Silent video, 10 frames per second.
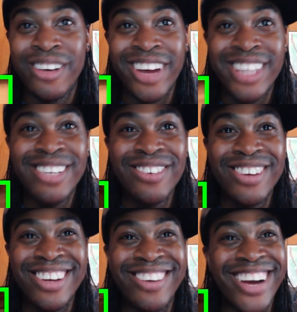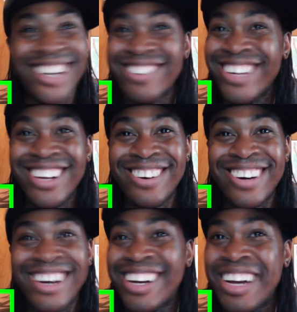Gran Tor- Gran Torino.
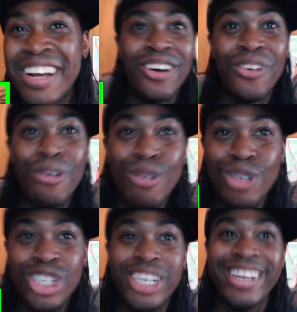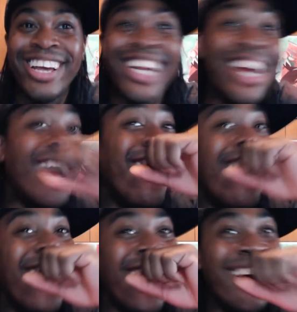Ooh, shit.
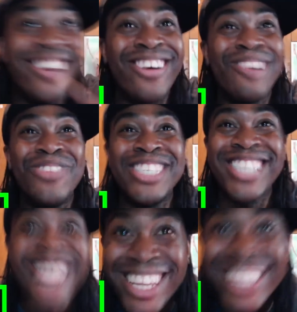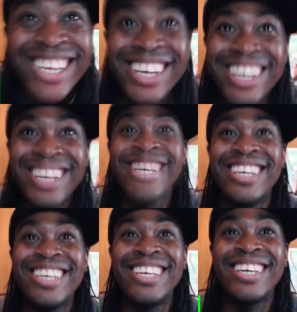Knock him silly.
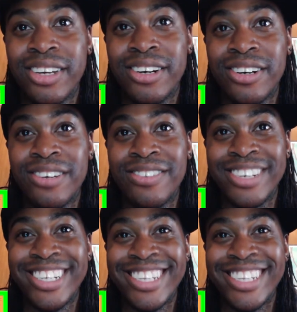Yo.